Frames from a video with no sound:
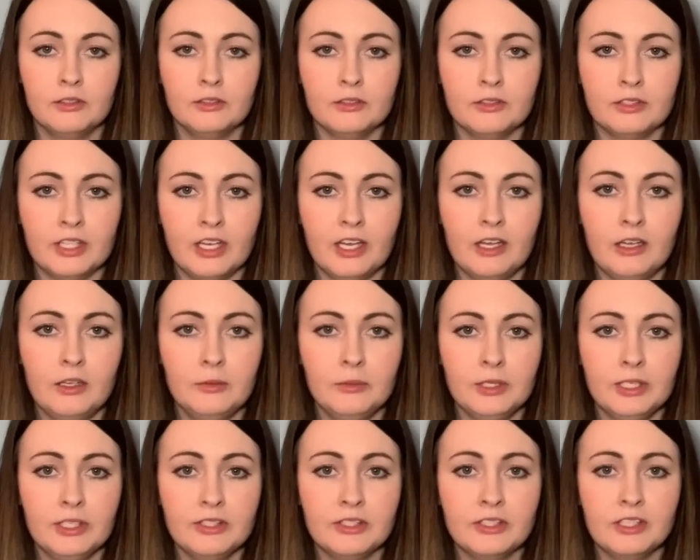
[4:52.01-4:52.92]
Tell
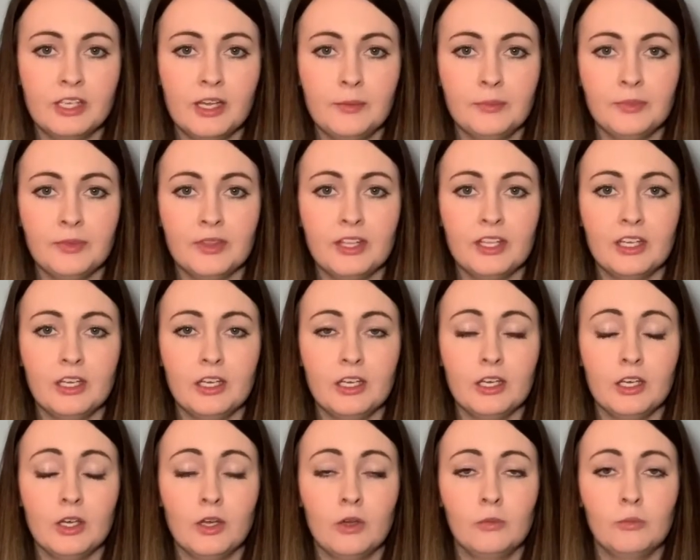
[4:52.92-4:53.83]
me
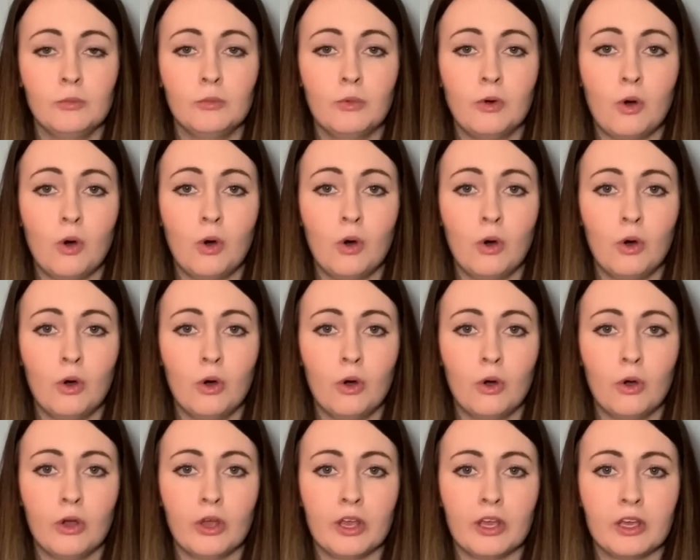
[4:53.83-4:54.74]
something,
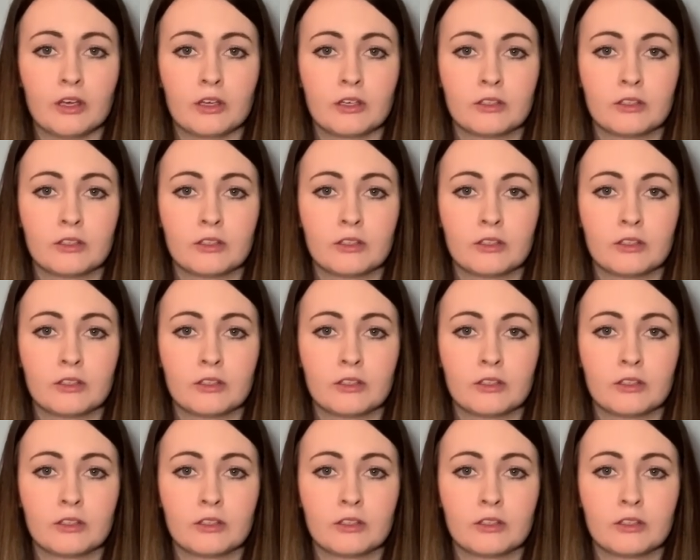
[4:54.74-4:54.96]
boy.